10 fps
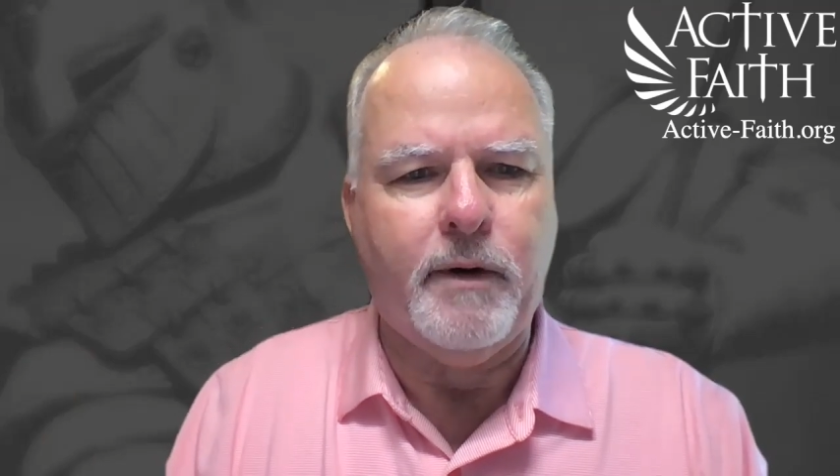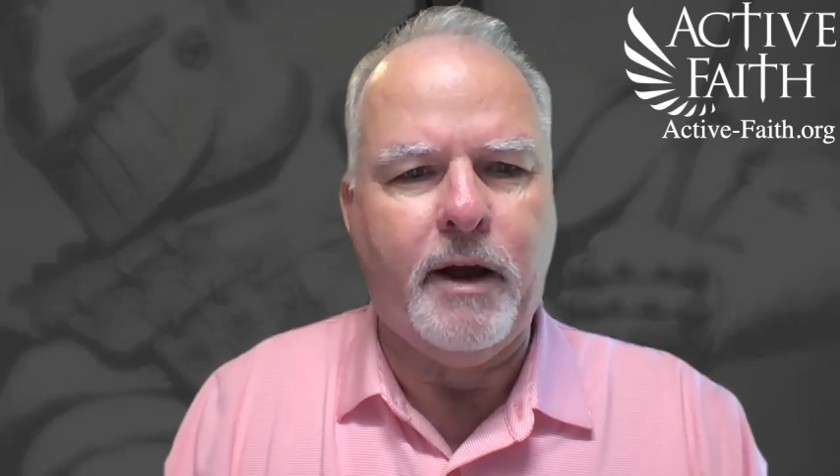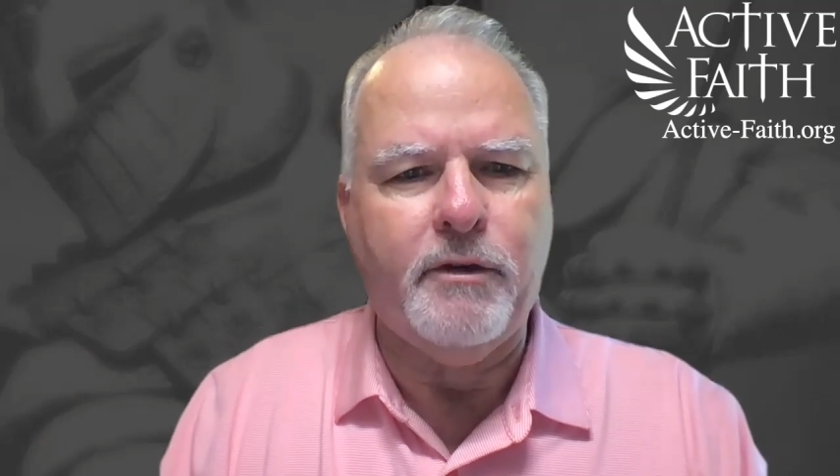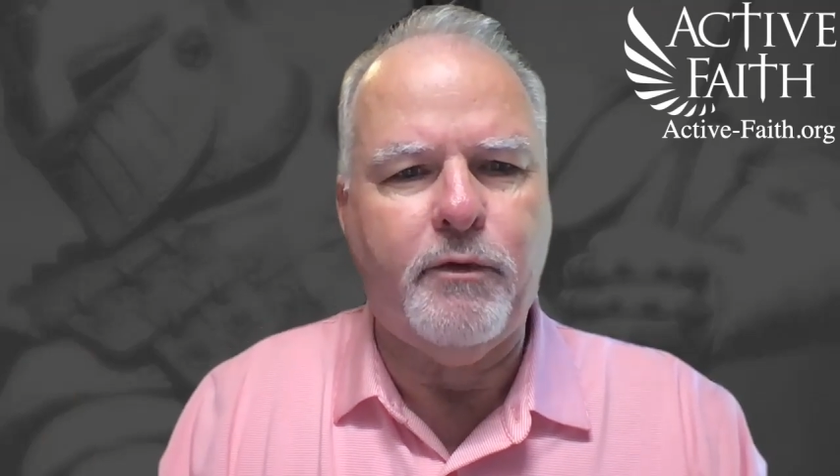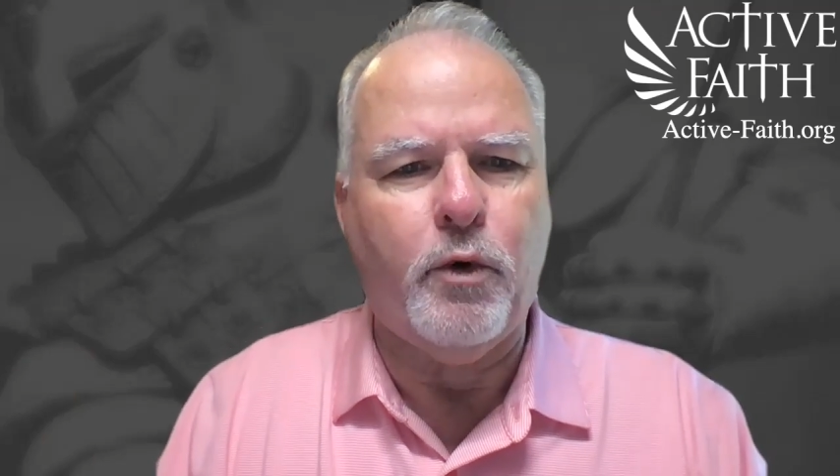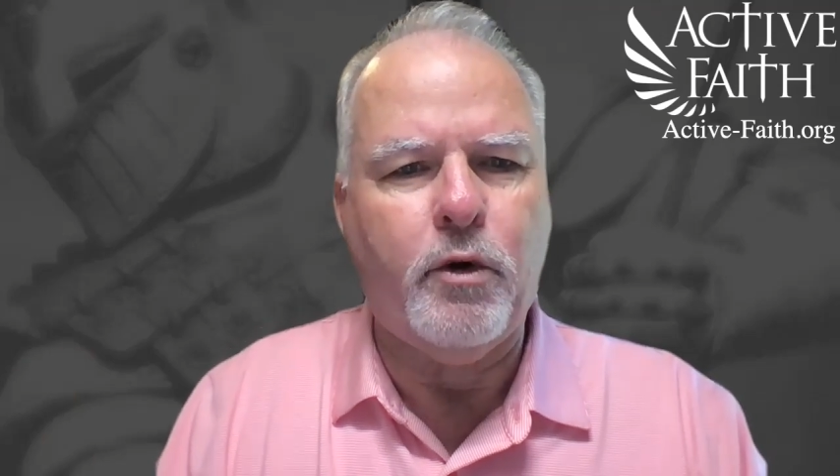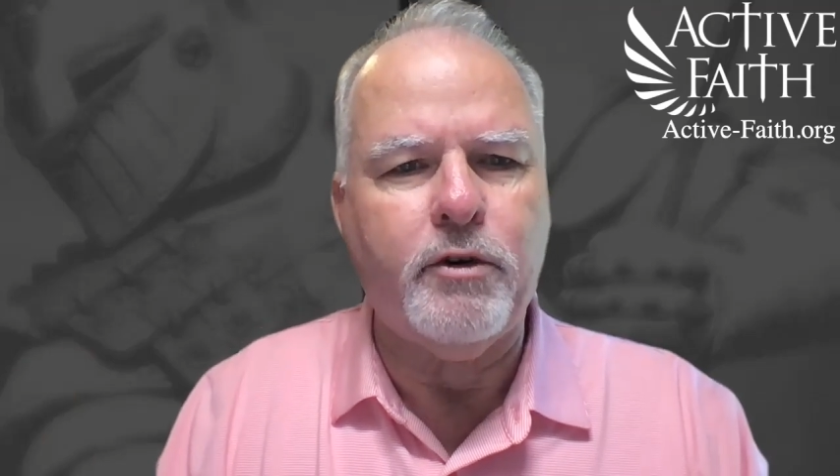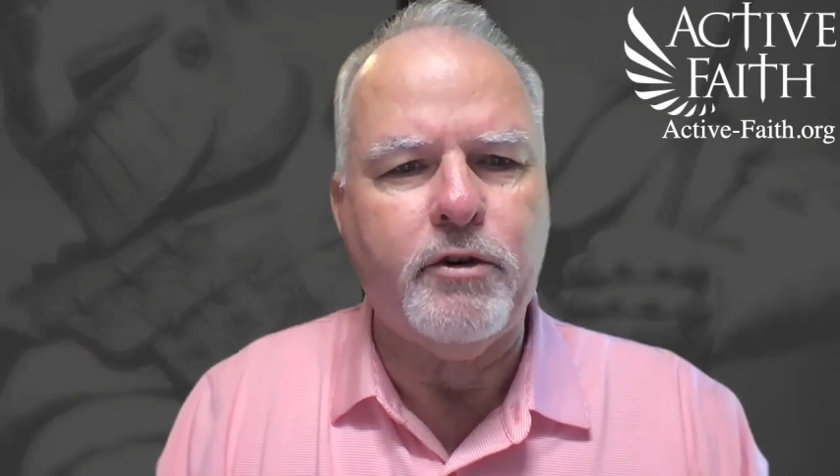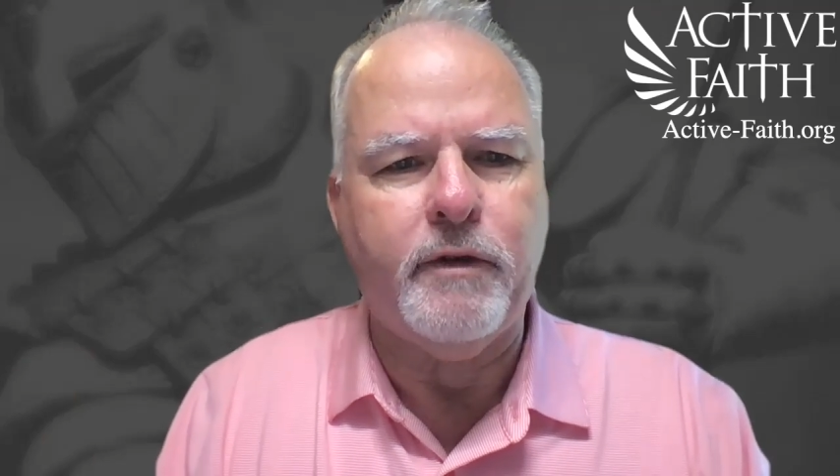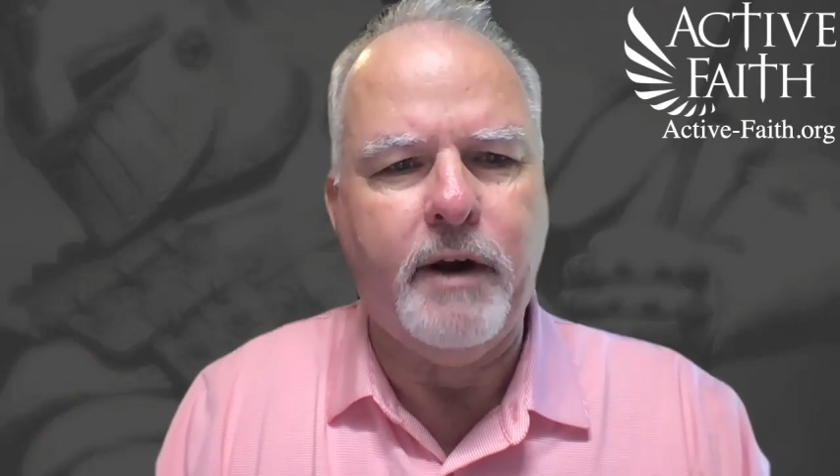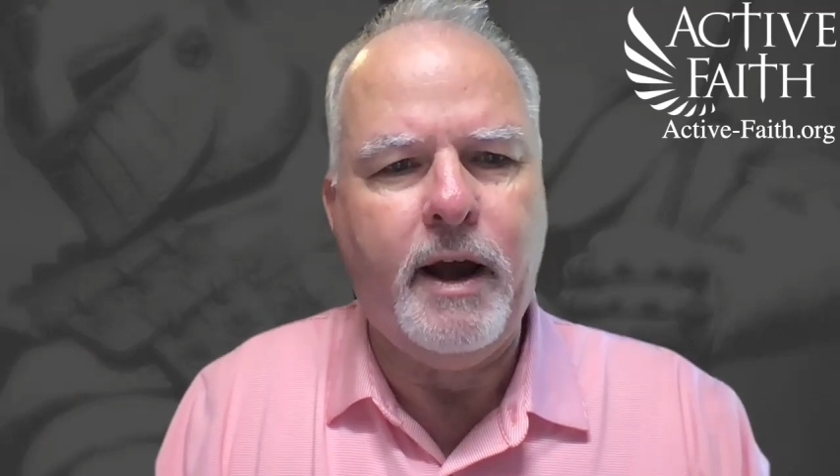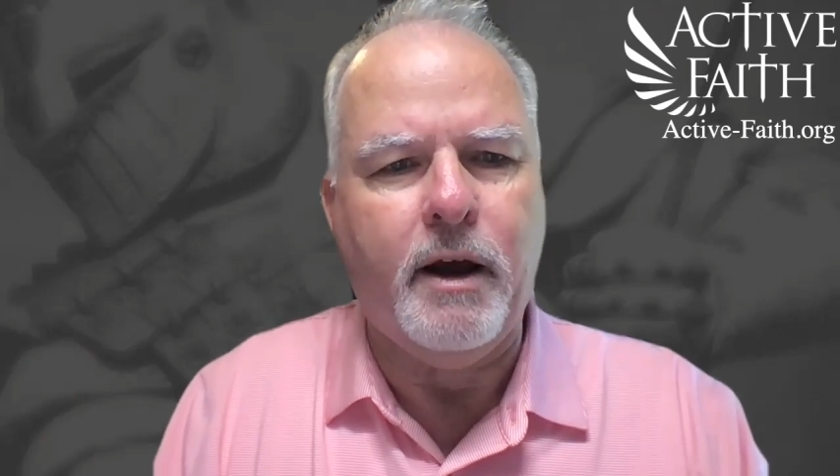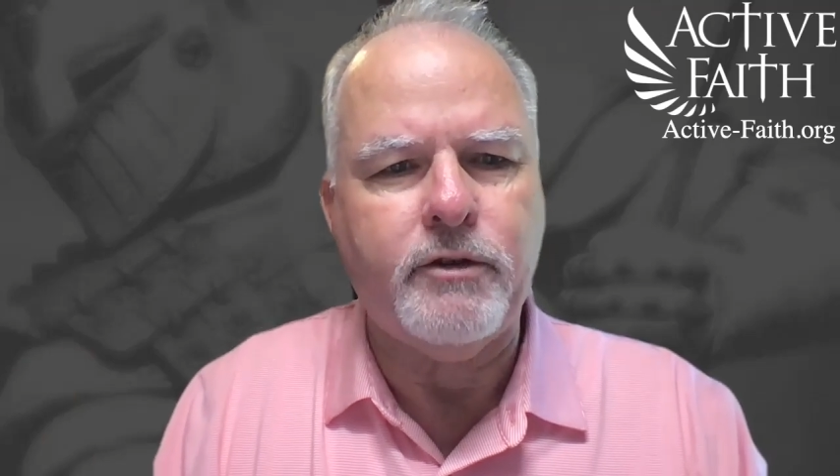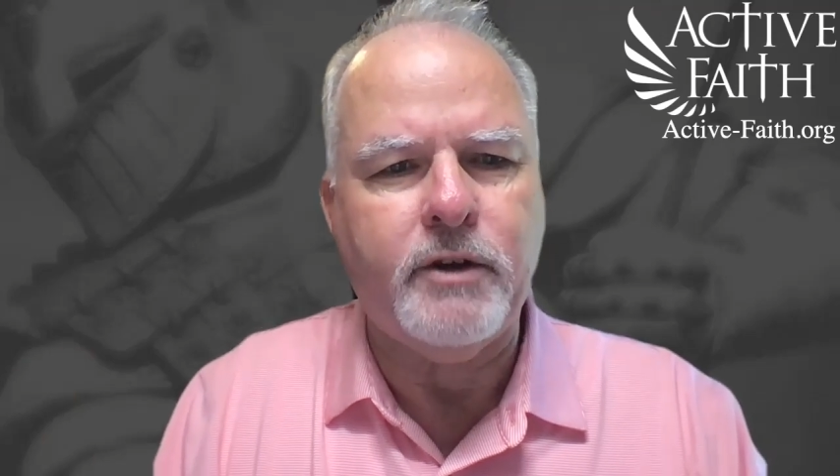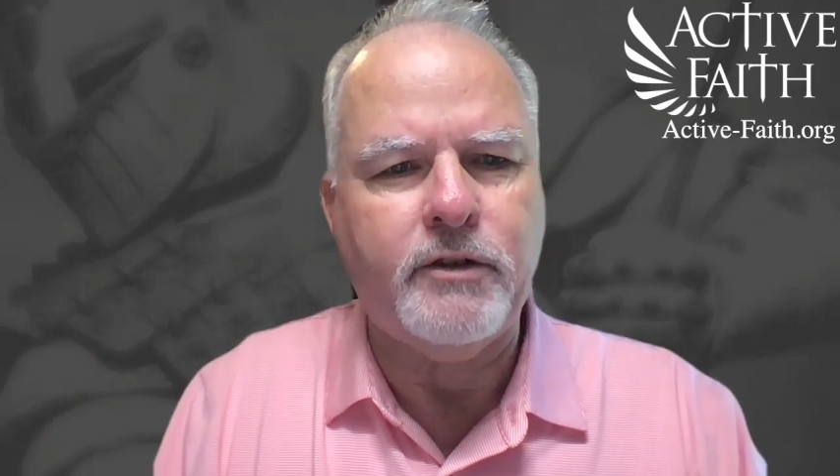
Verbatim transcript: around the four corners of her house.